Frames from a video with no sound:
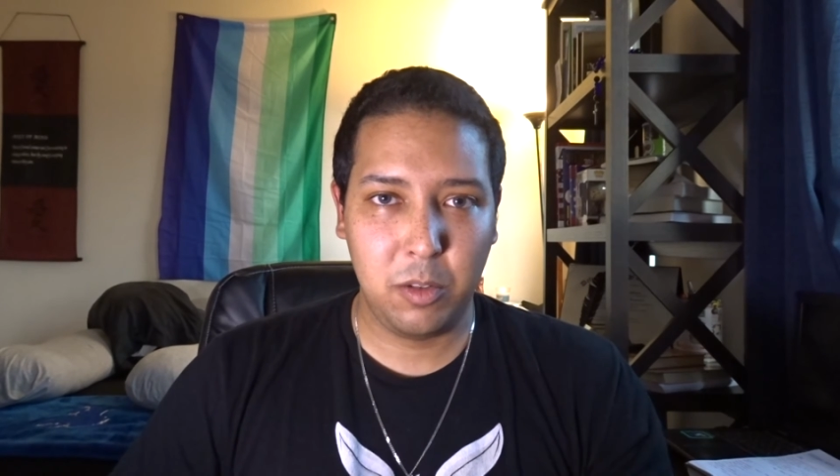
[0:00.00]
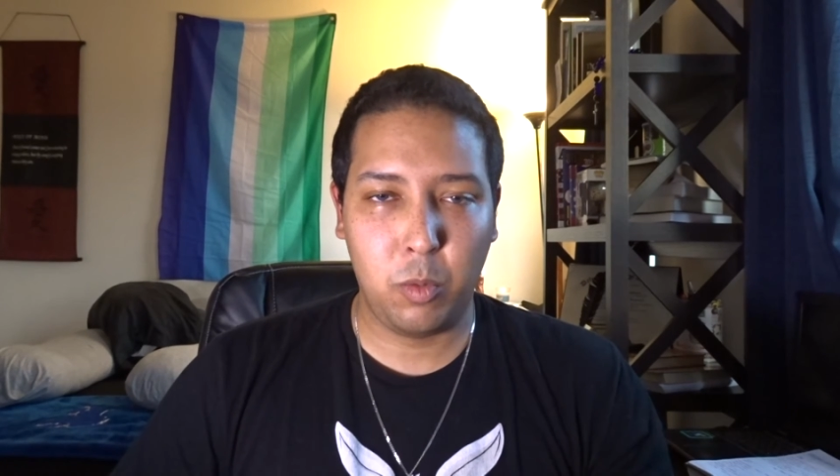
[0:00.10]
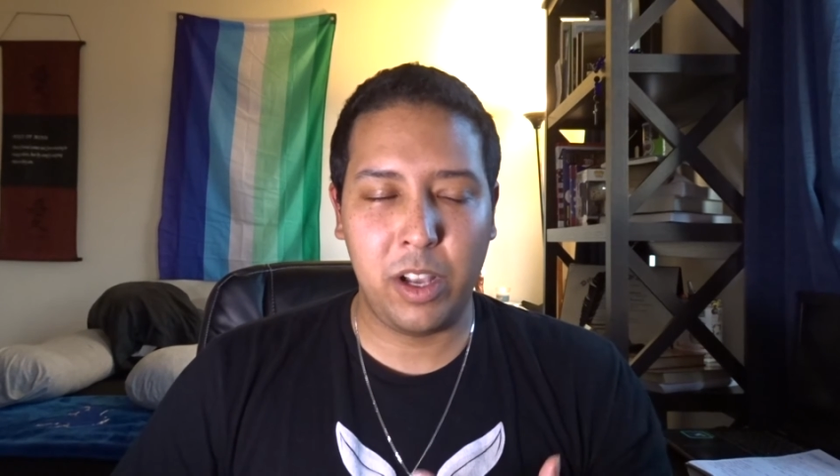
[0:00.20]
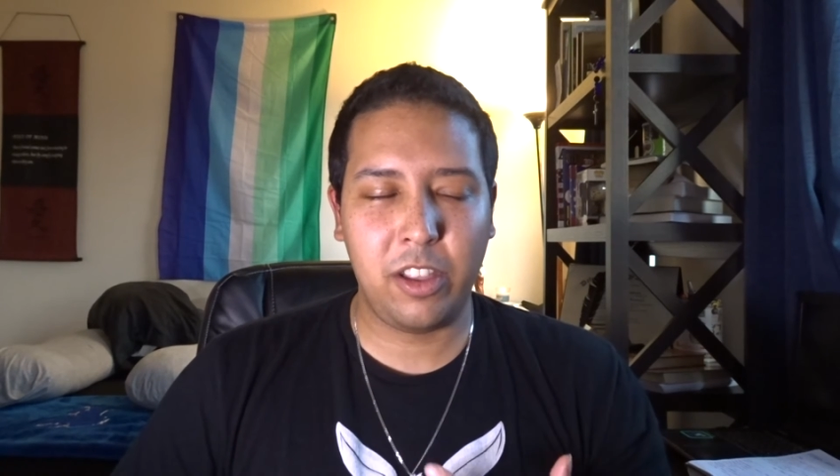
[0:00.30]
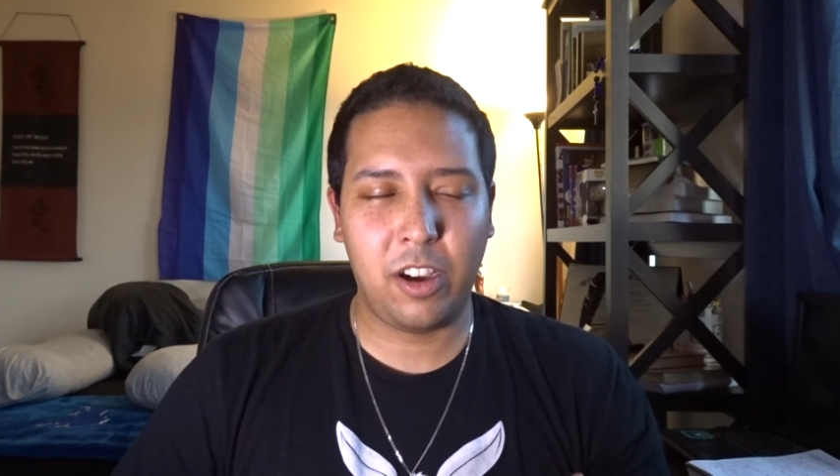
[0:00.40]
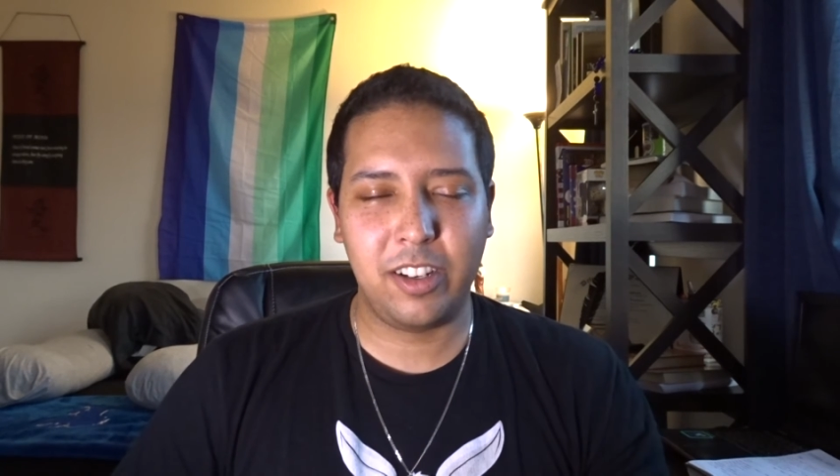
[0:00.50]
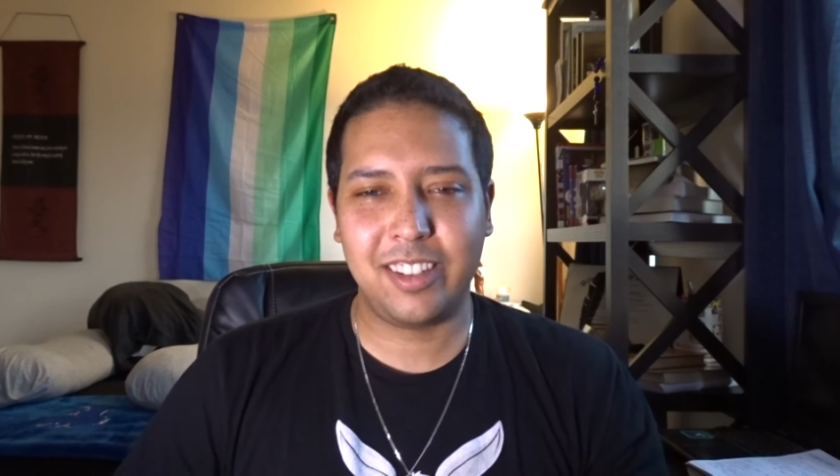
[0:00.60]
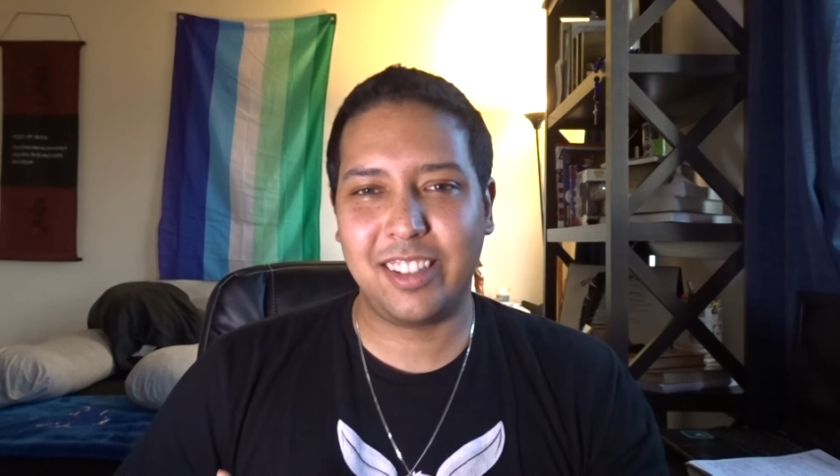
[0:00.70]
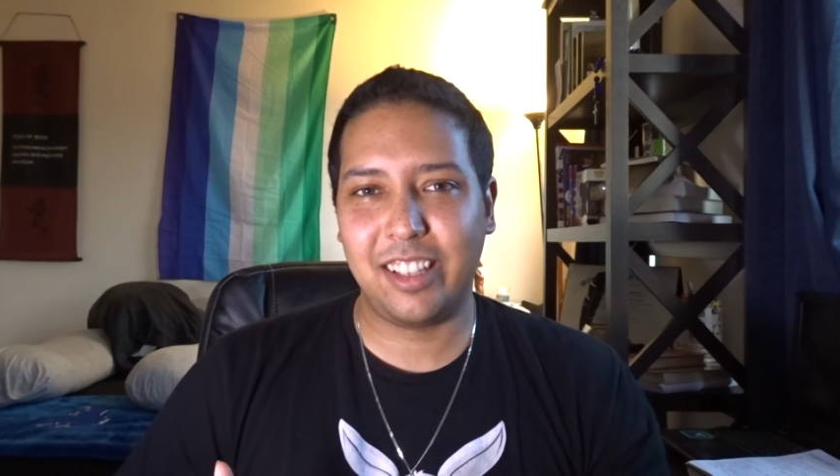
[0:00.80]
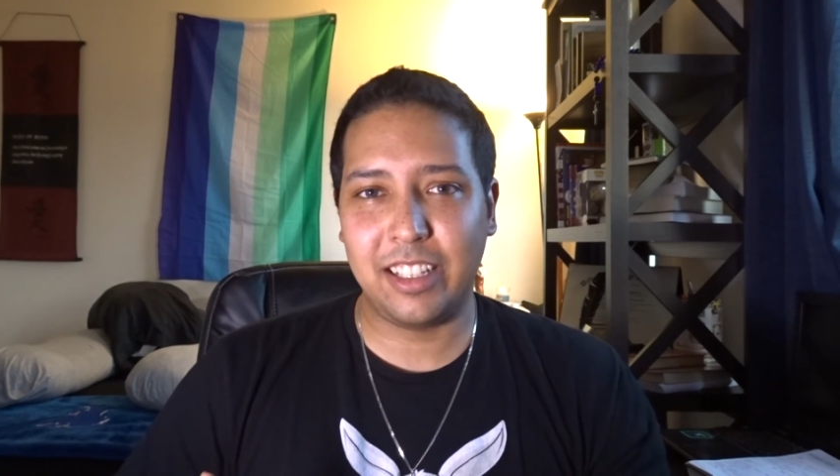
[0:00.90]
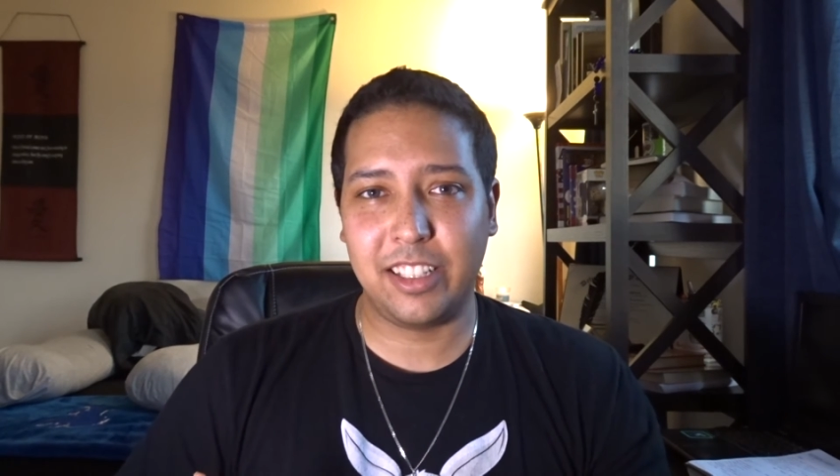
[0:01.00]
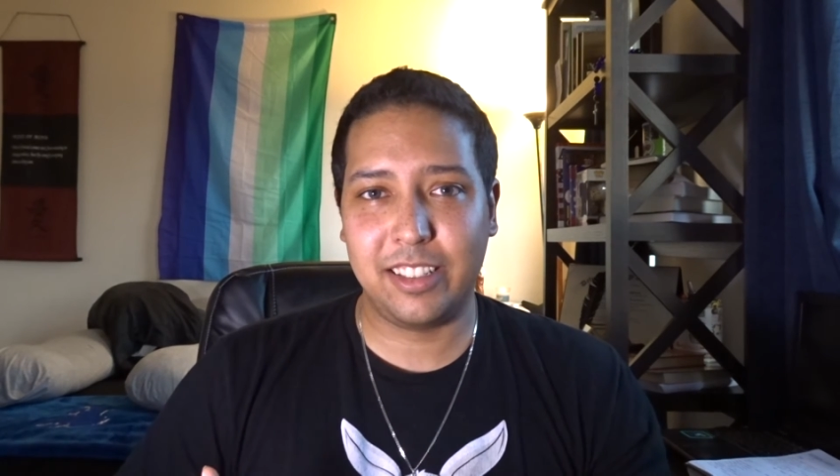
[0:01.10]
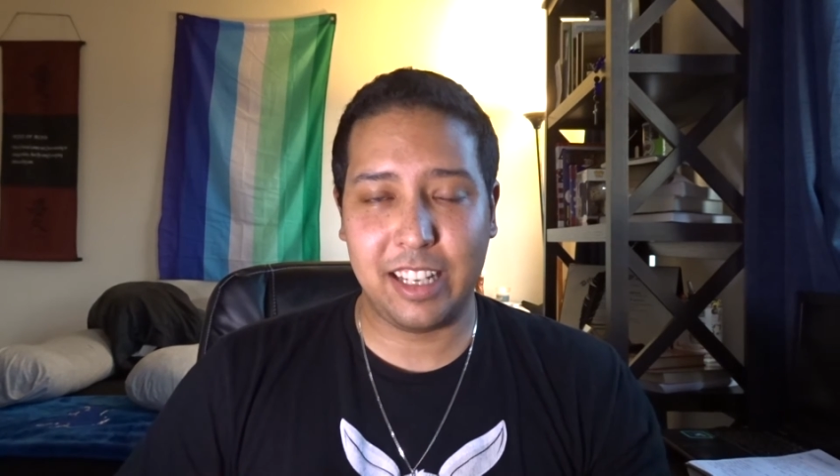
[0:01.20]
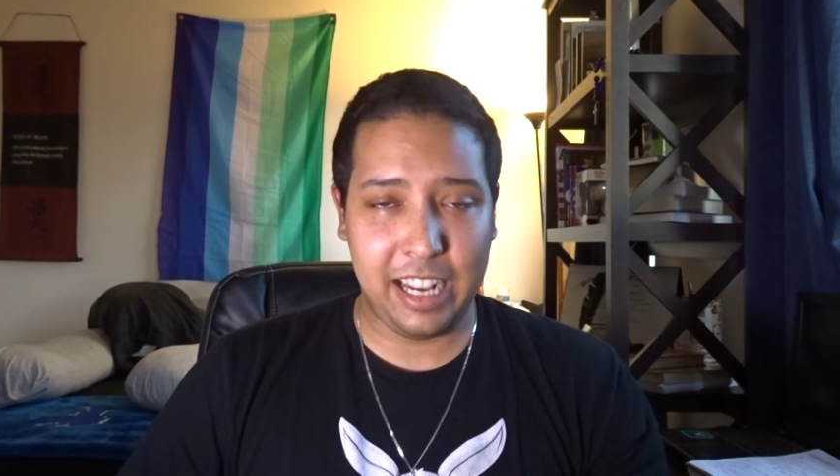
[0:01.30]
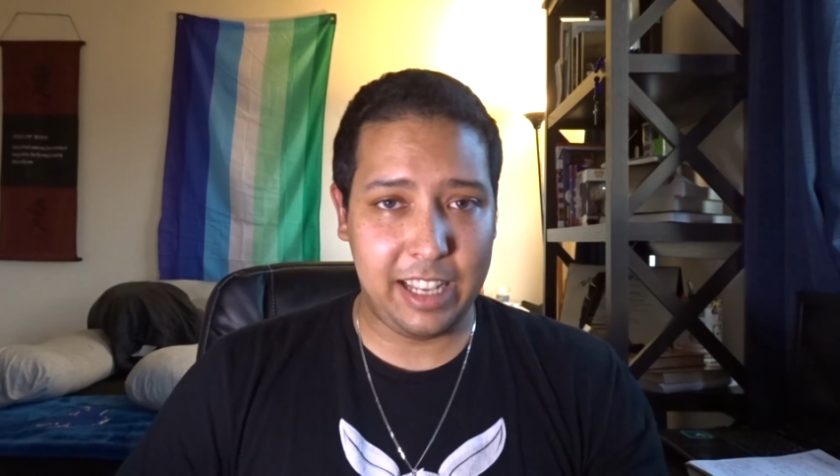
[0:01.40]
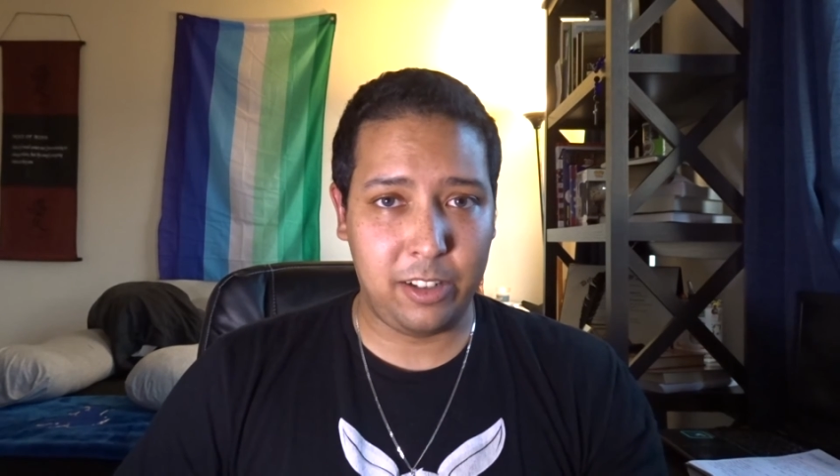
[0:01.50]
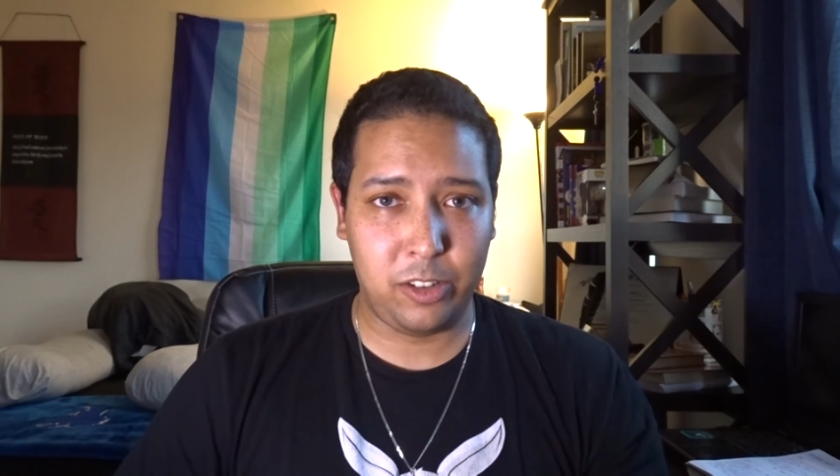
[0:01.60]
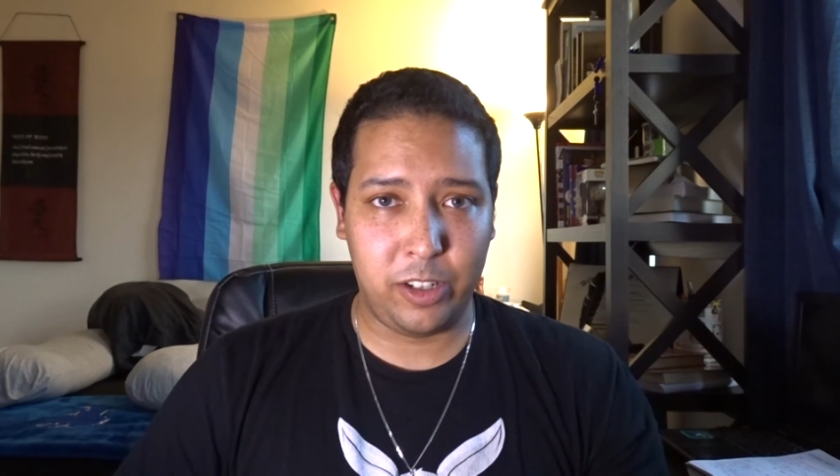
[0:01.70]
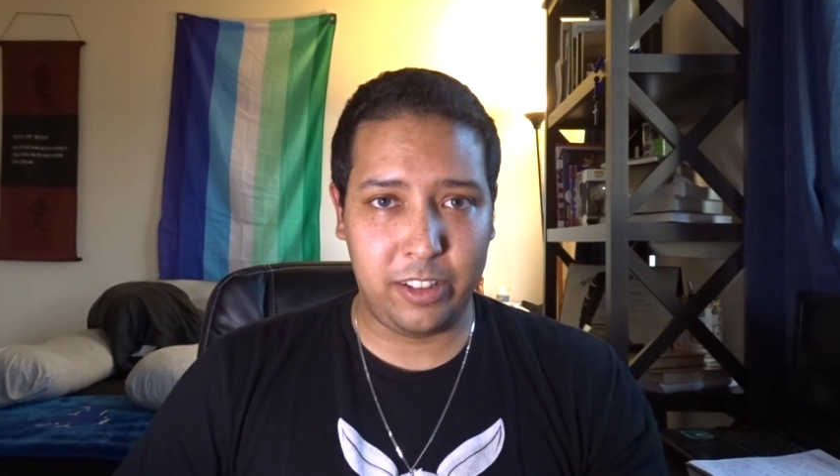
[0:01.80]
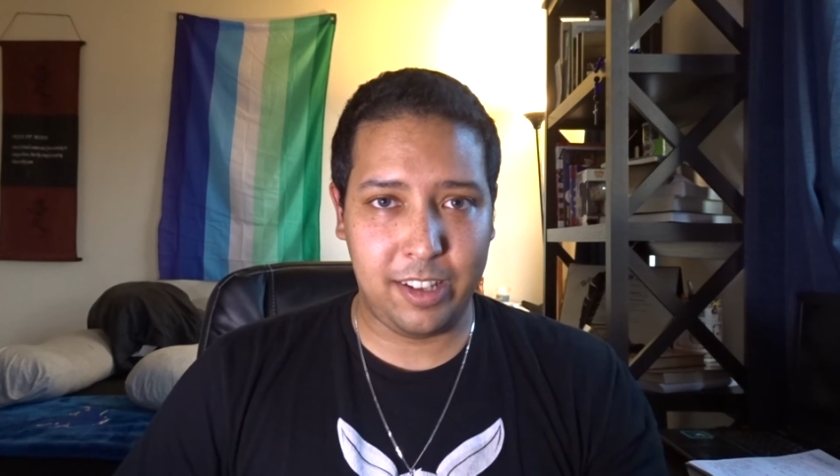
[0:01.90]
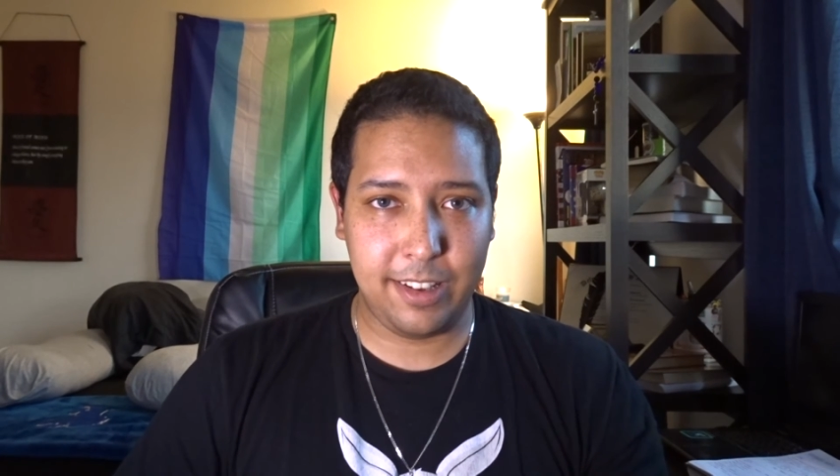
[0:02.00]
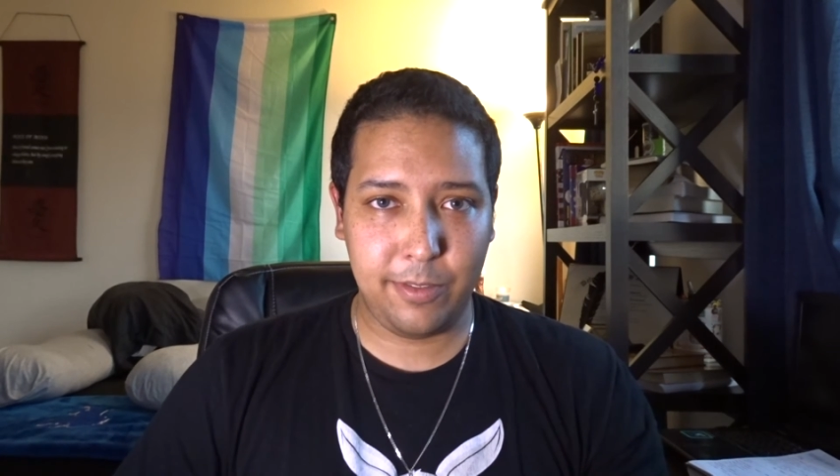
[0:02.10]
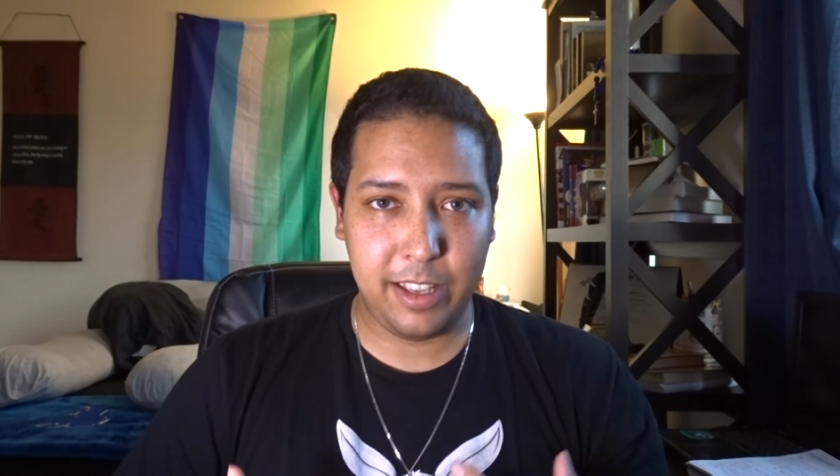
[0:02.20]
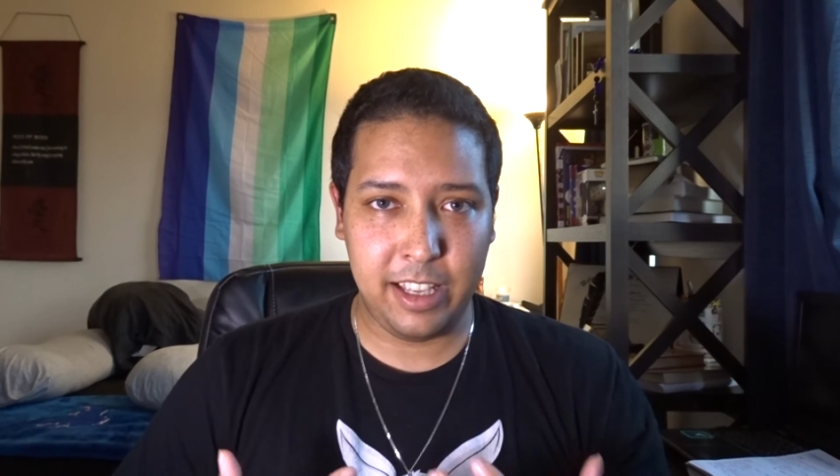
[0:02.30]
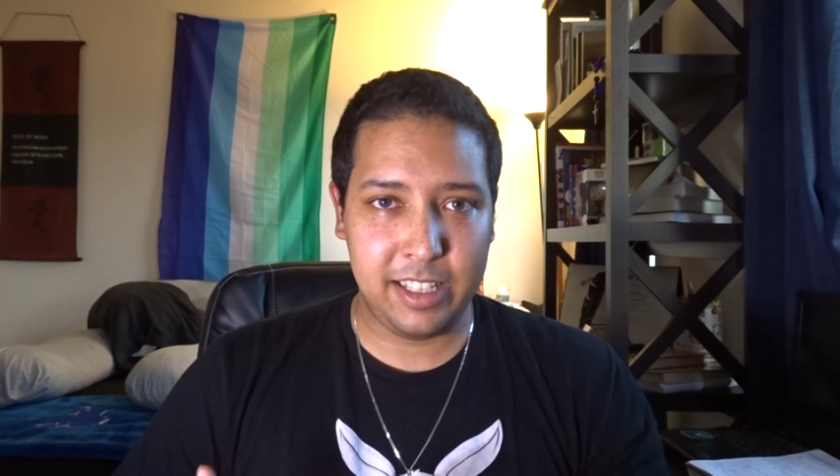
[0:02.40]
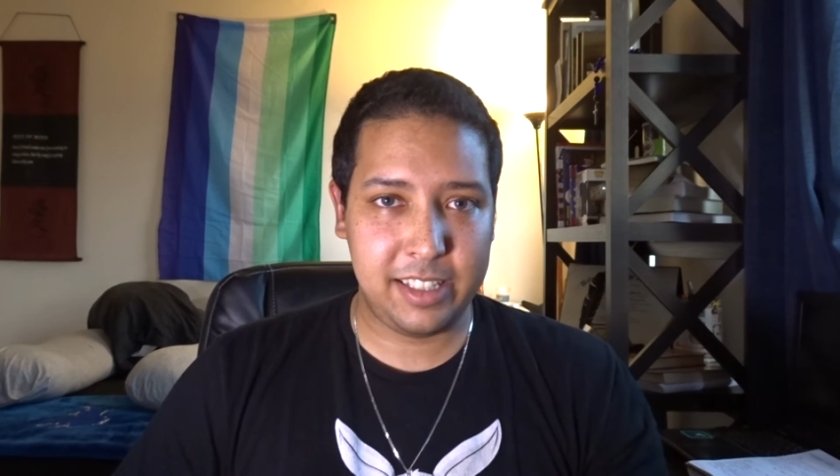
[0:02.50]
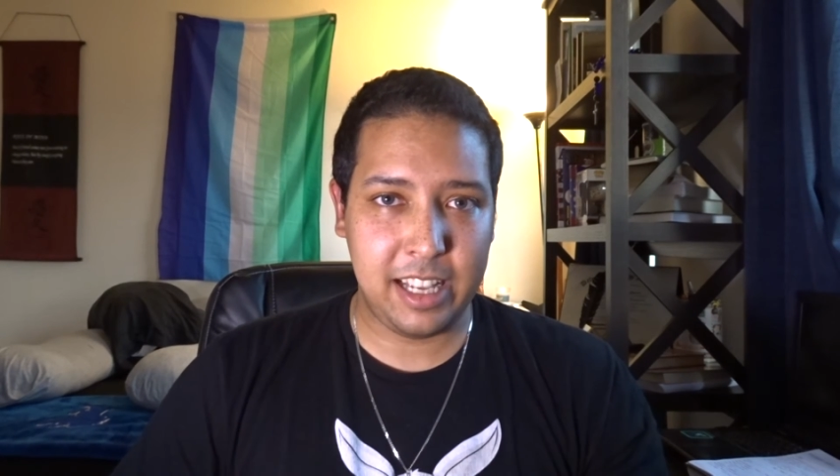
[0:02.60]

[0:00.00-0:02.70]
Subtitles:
One of the hardest lessons I had to learn in life is